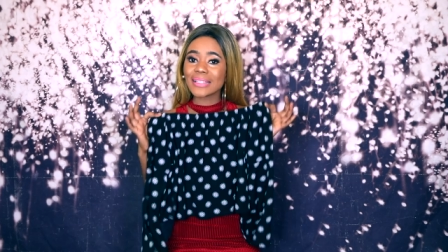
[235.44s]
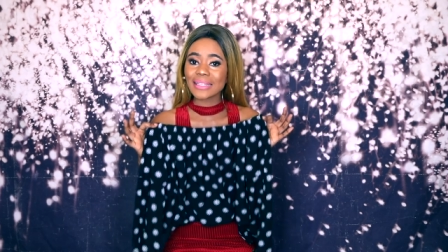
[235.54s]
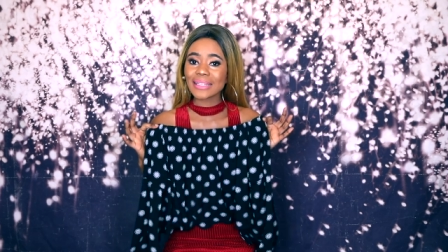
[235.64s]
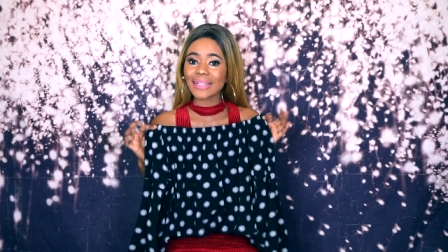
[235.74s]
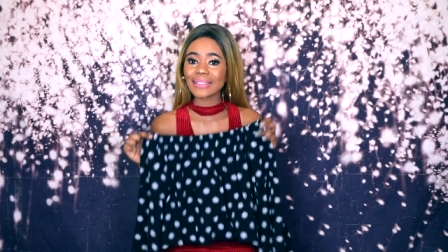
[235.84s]

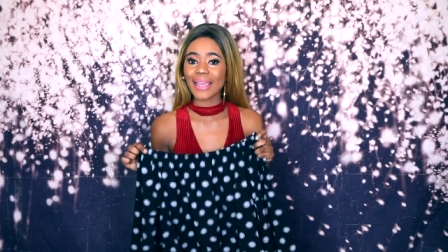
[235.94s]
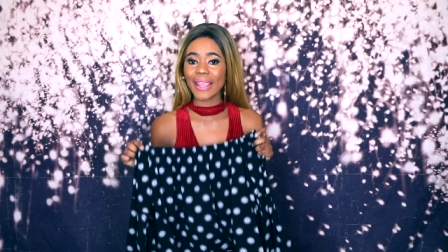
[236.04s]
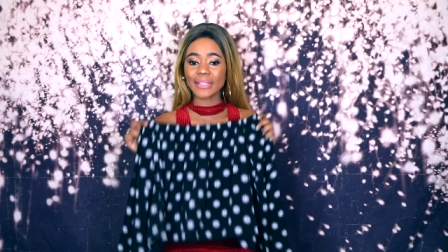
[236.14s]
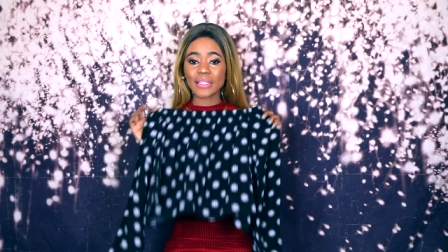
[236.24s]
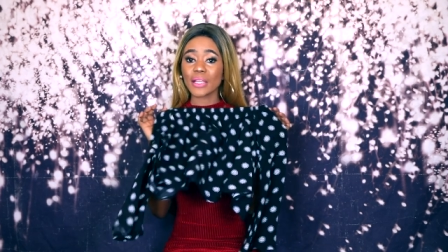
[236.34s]
dinner
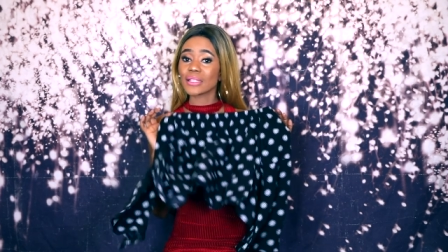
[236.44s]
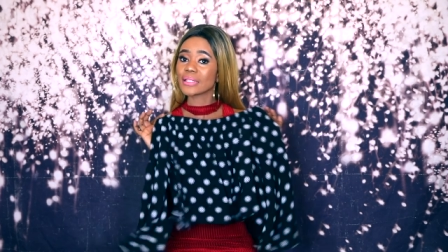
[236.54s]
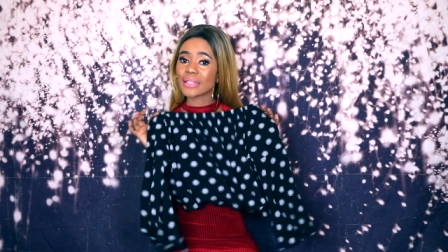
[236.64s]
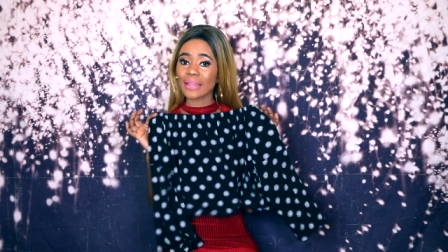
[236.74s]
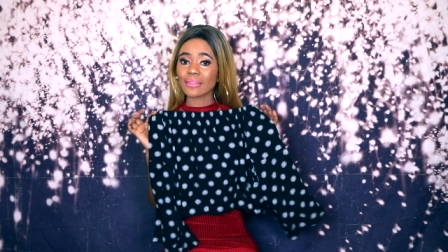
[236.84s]
date,
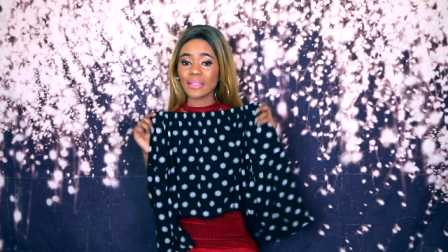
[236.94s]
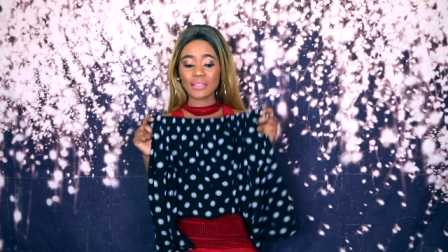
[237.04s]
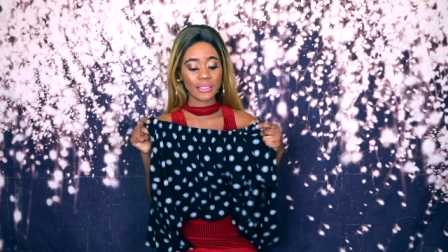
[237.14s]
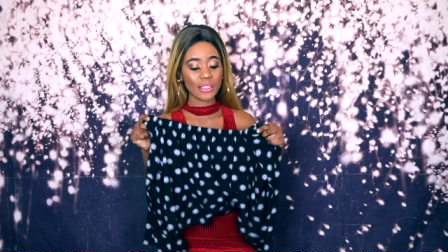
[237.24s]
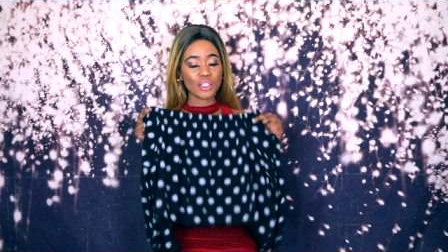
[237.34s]
get this.
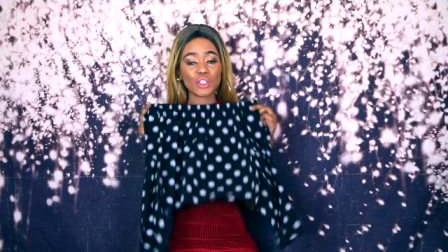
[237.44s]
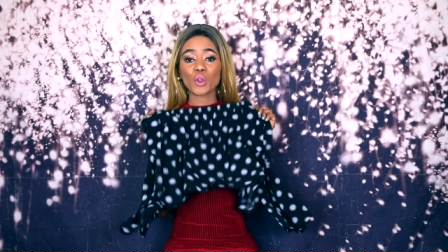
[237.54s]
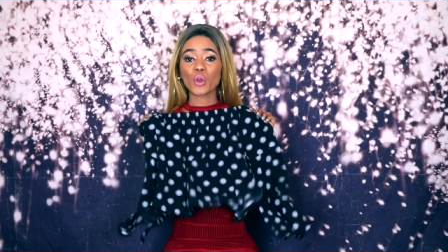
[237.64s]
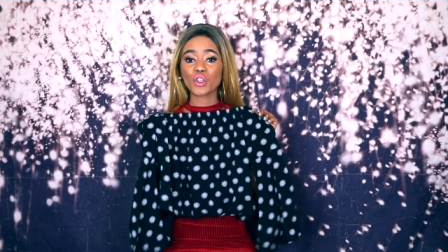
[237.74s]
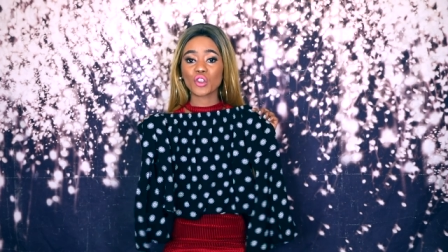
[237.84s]
This is
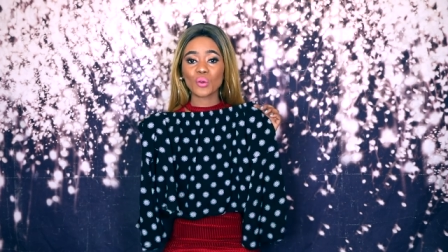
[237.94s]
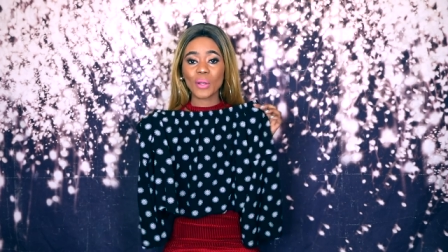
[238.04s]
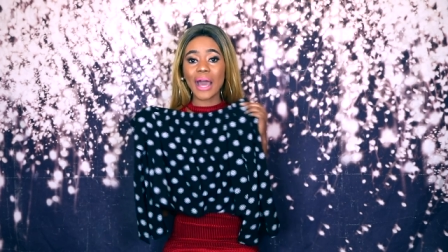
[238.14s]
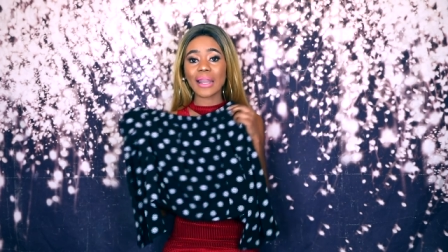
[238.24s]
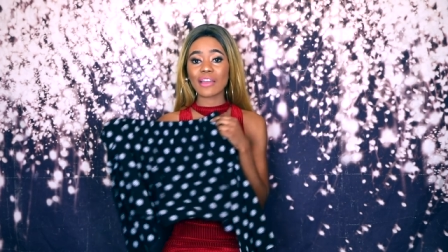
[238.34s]
so cute.
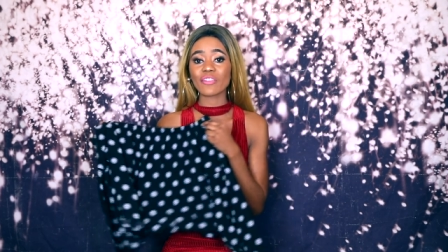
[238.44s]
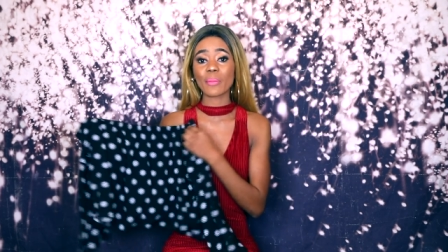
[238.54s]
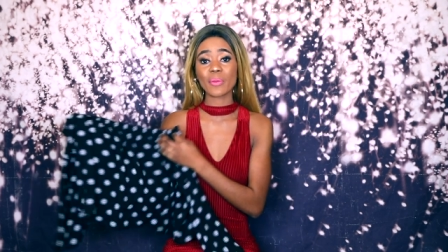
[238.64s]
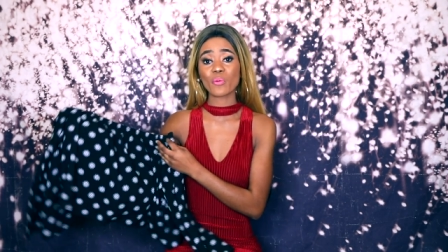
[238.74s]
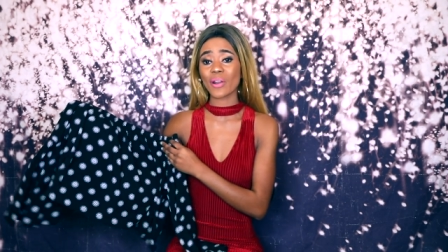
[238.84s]
I love it. I've
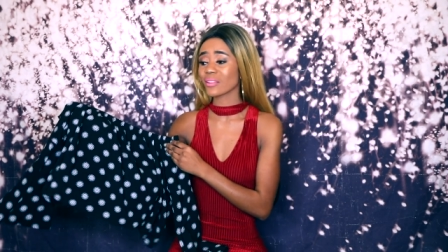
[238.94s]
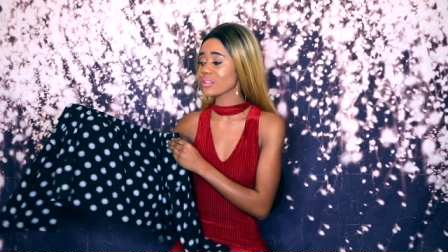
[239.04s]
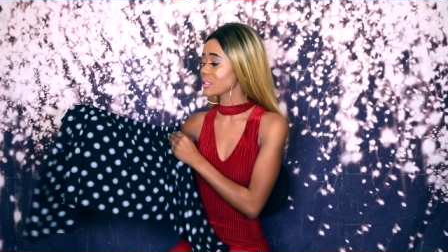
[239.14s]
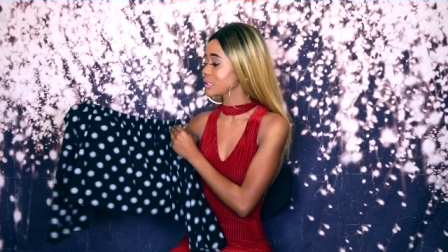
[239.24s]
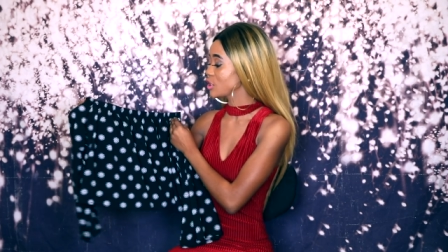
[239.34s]
been wearing
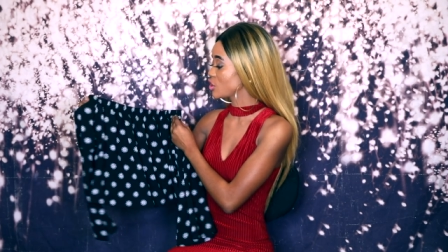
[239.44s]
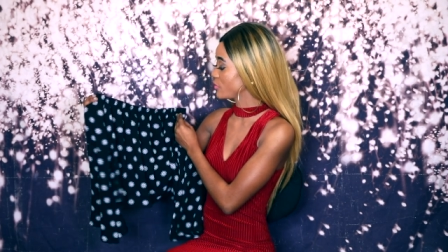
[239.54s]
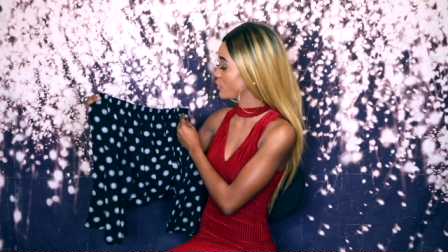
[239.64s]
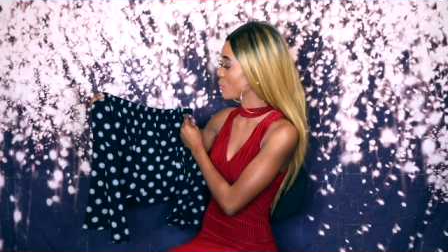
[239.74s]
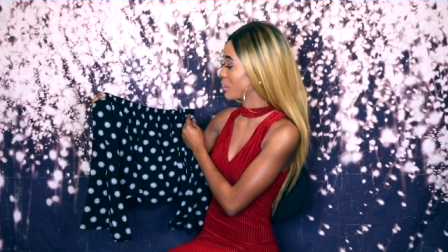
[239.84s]
this
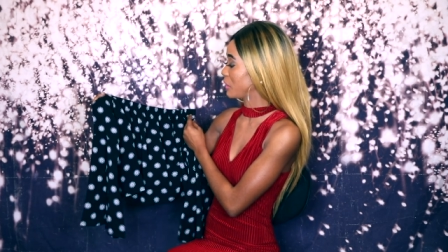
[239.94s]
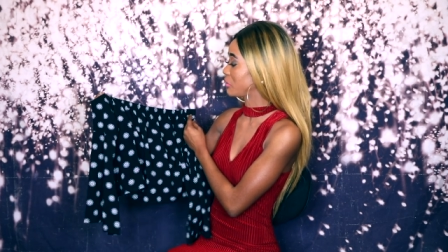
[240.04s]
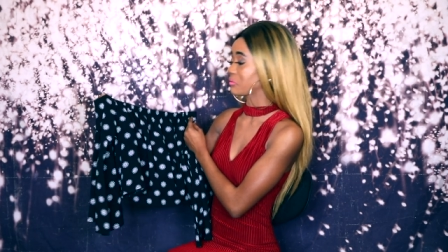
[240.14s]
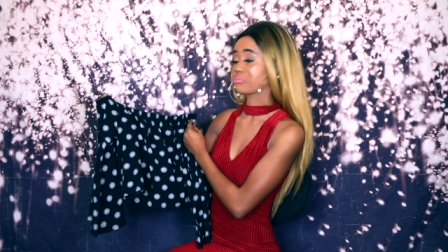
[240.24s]
legit for like